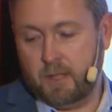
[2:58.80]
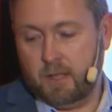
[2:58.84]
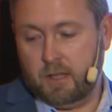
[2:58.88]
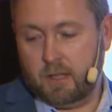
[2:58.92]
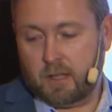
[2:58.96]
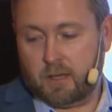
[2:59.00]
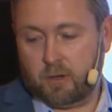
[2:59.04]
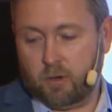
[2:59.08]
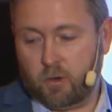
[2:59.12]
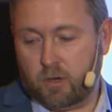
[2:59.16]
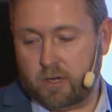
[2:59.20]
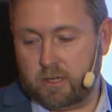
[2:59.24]

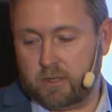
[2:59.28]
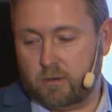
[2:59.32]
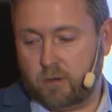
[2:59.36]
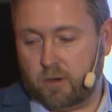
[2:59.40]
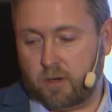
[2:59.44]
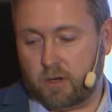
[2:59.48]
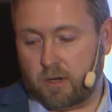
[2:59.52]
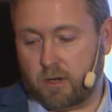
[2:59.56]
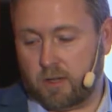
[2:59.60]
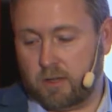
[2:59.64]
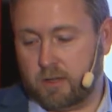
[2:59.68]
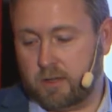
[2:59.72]
And all in
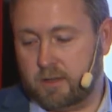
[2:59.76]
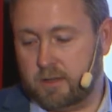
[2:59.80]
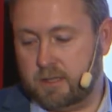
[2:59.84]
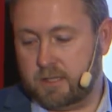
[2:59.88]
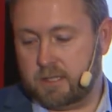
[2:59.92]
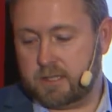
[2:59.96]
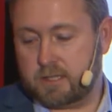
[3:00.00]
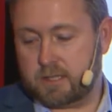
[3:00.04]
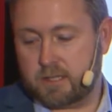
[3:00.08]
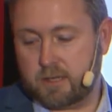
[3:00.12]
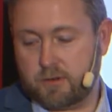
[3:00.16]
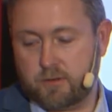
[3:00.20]
all,
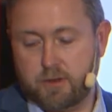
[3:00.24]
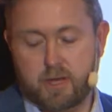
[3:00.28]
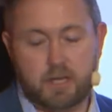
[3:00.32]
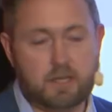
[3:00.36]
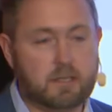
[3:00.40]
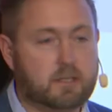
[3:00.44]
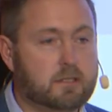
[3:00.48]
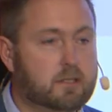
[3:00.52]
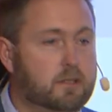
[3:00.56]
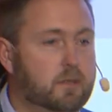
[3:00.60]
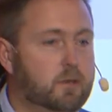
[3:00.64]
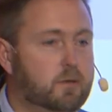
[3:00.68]
this
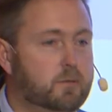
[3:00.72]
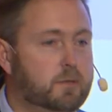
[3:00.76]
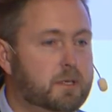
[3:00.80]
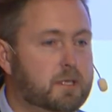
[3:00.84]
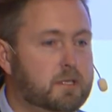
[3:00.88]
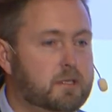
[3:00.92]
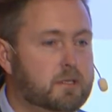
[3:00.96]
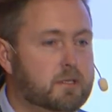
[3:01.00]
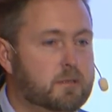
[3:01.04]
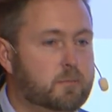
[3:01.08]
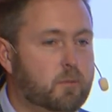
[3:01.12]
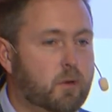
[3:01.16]
creates new
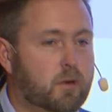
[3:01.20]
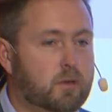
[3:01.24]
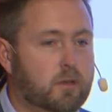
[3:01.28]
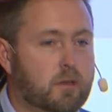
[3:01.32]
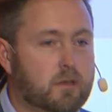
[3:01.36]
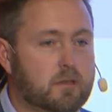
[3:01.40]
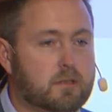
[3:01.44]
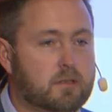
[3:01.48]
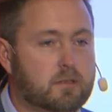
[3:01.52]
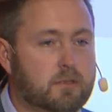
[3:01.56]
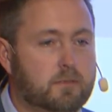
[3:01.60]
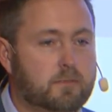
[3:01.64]
business
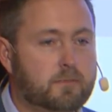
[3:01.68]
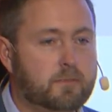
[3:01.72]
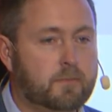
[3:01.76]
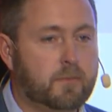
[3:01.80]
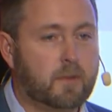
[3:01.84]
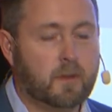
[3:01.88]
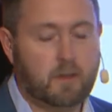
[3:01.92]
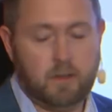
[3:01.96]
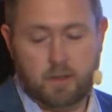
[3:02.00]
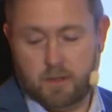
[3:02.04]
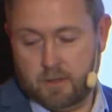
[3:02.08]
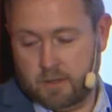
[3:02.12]
models
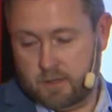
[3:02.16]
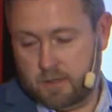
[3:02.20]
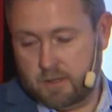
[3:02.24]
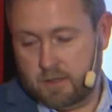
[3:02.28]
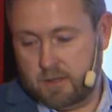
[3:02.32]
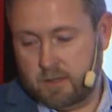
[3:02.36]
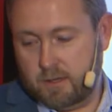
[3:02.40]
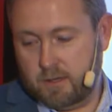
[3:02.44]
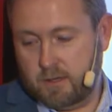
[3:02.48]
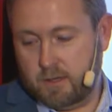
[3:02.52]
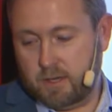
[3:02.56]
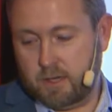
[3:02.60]

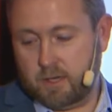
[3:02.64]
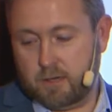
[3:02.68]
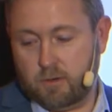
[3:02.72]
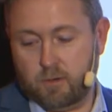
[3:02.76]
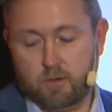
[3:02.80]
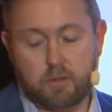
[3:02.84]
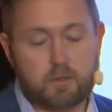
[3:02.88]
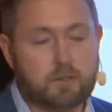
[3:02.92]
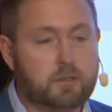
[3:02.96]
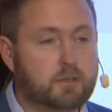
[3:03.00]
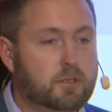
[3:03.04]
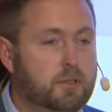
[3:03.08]
and
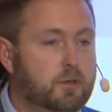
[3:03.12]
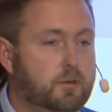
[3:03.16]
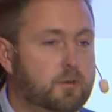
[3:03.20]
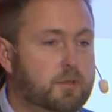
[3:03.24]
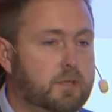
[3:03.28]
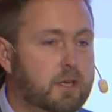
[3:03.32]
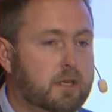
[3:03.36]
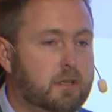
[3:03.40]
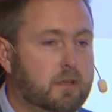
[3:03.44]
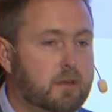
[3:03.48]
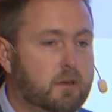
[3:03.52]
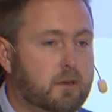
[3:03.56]
also new
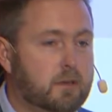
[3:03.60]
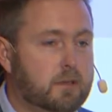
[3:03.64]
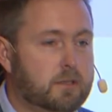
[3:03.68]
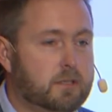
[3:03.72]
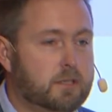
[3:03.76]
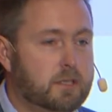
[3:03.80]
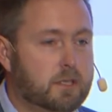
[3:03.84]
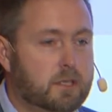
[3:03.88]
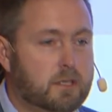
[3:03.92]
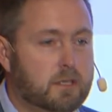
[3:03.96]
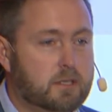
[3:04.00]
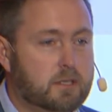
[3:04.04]
technology